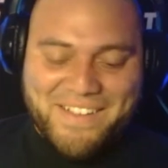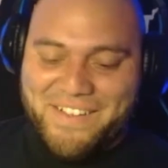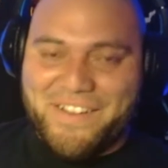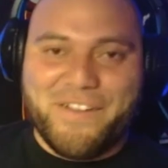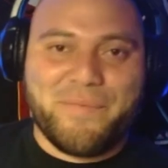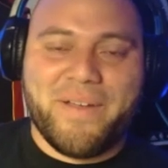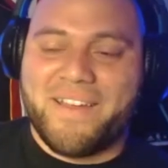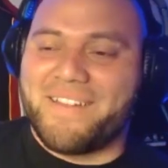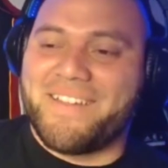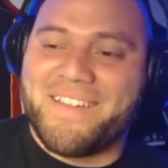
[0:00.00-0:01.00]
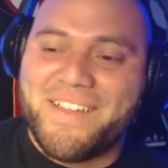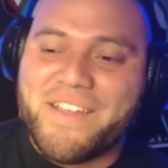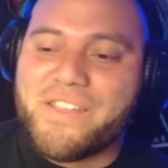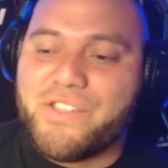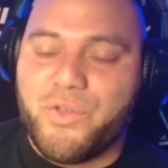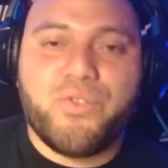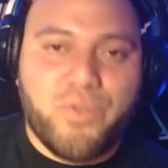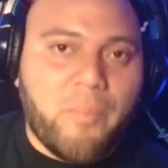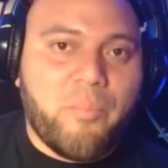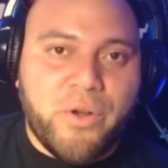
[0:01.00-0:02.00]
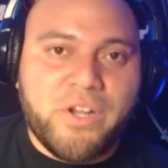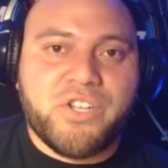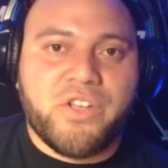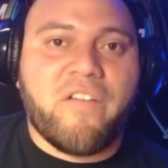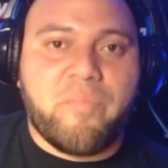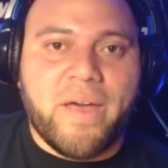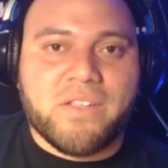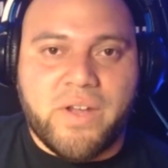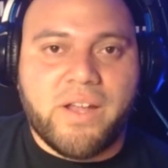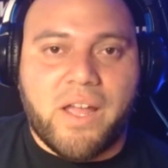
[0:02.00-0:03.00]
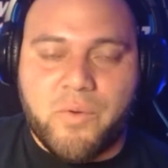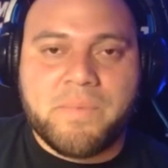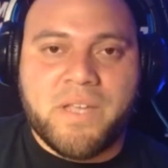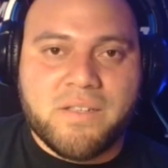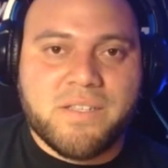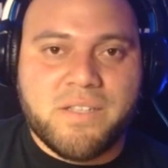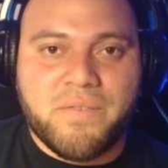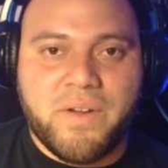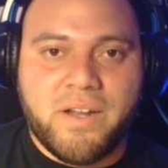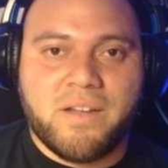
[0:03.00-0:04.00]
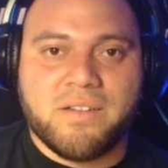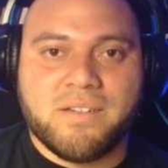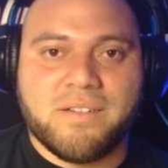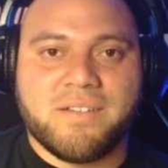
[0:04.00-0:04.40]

Oh man, I'm pretty sure you have pets, right? Like reptiles and stuff right now.